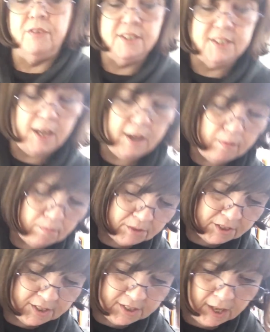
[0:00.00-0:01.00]
the
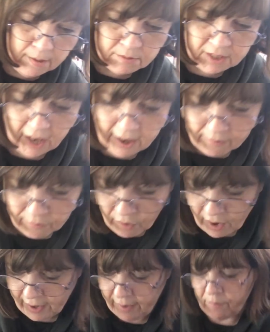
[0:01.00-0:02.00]
seams gave
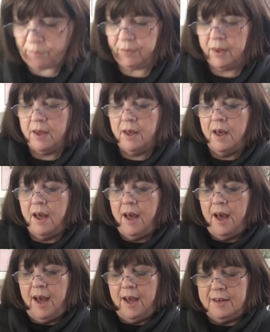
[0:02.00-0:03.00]
way,
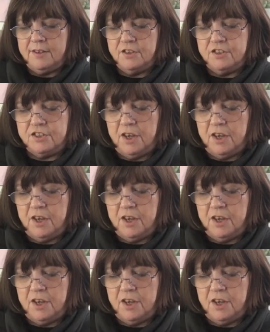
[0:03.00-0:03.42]
and